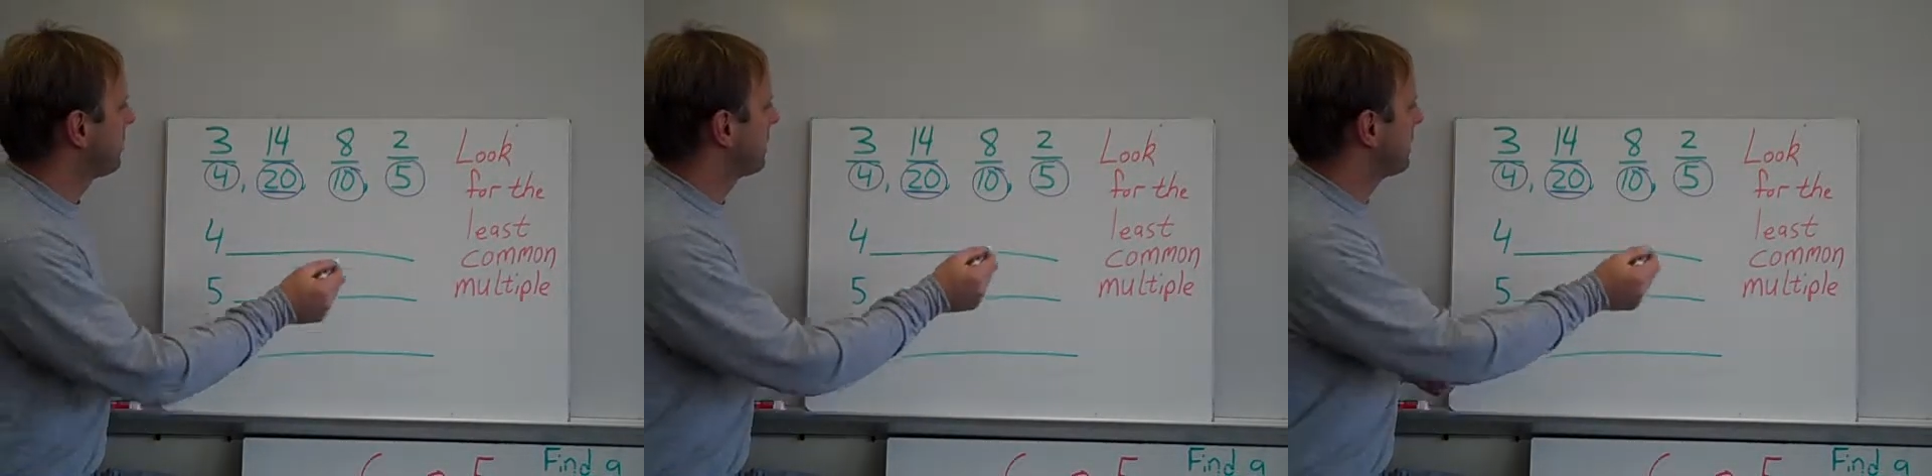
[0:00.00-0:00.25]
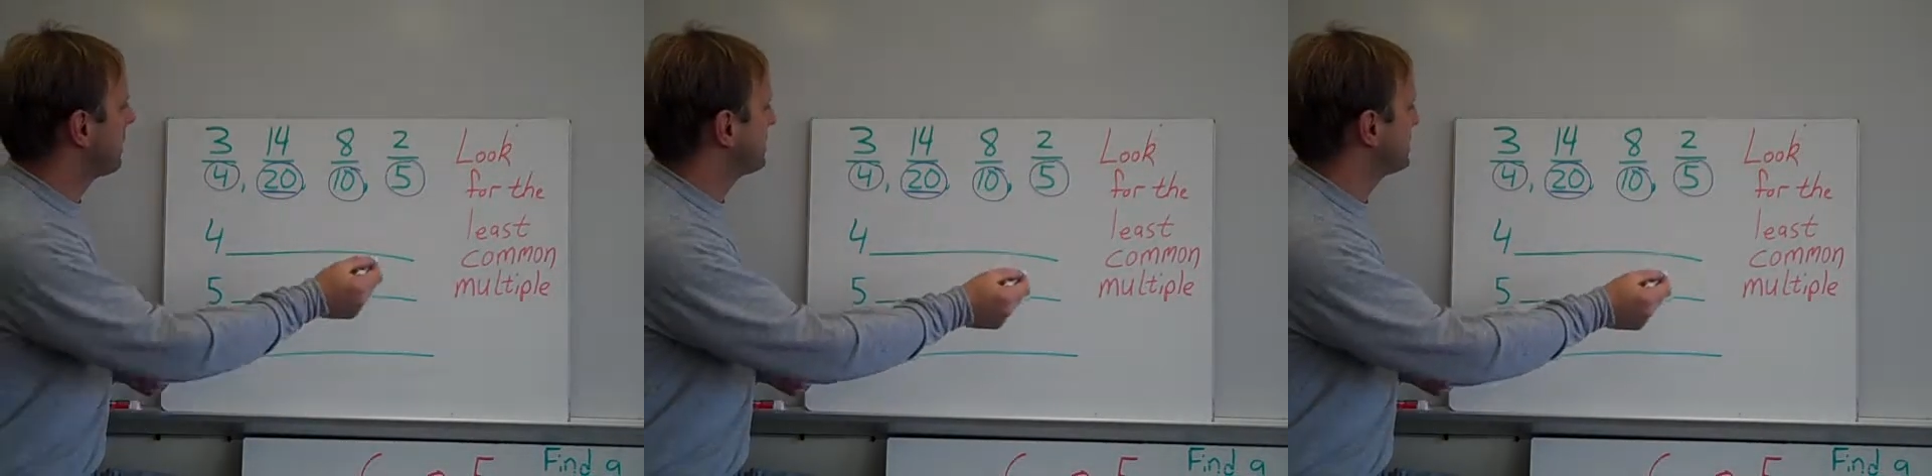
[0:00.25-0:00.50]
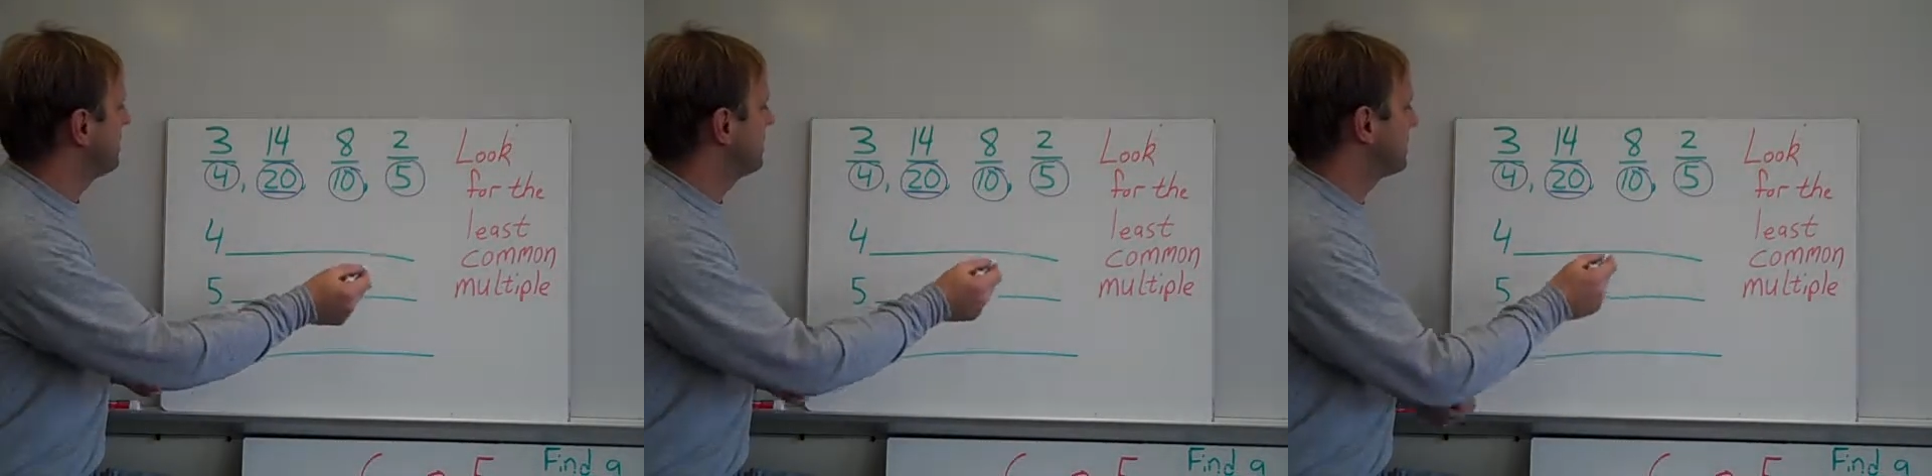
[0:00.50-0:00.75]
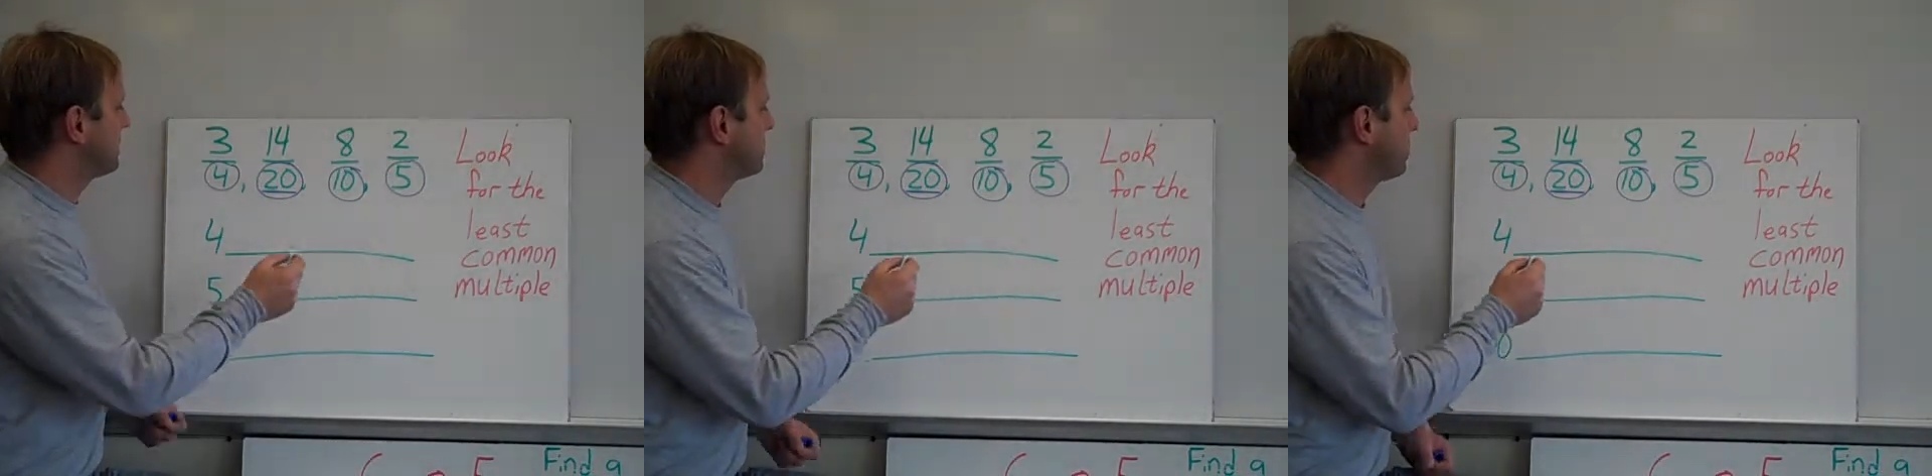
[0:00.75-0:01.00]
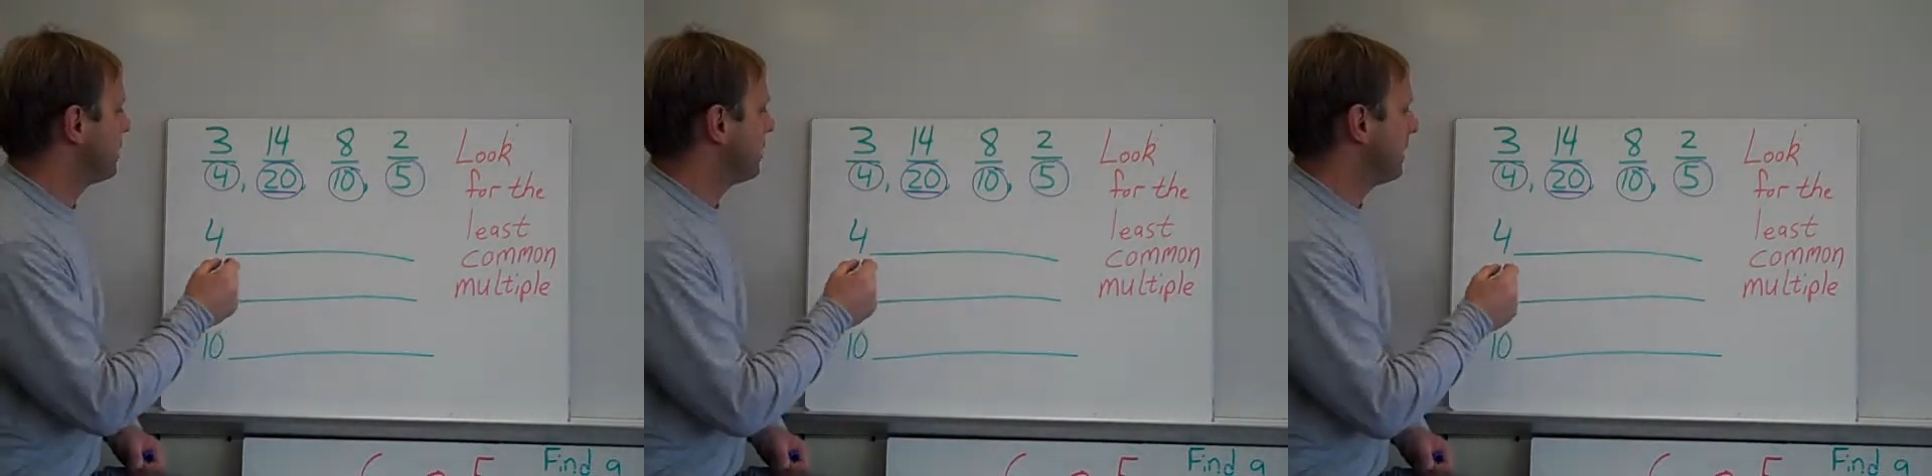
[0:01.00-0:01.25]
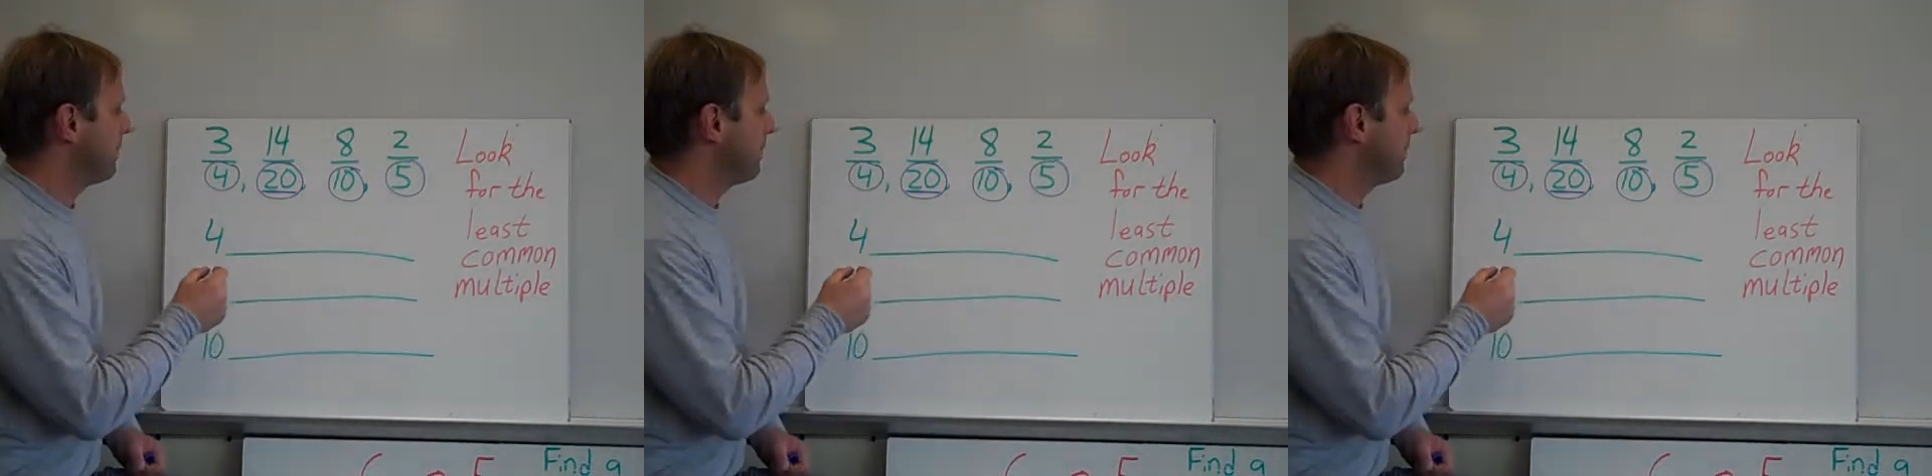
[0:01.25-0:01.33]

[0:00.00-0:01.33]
that gets me to 20?